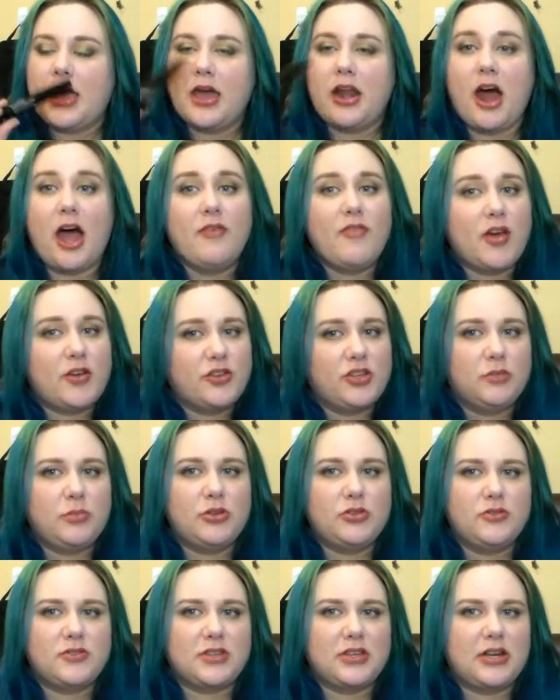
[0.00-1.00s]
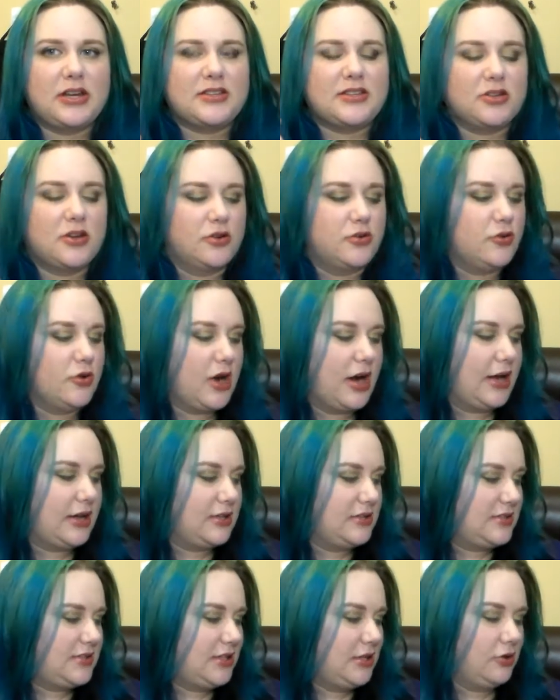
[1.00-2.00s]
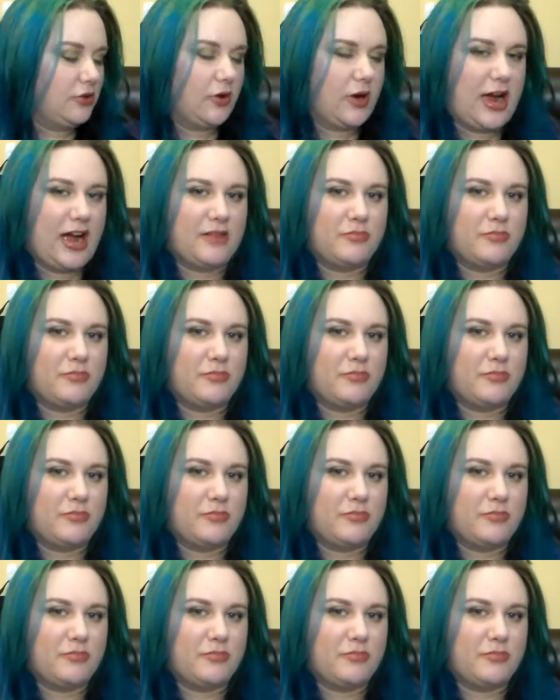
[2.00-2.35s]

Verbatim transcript: and I've actually been using it as an under eye concealer.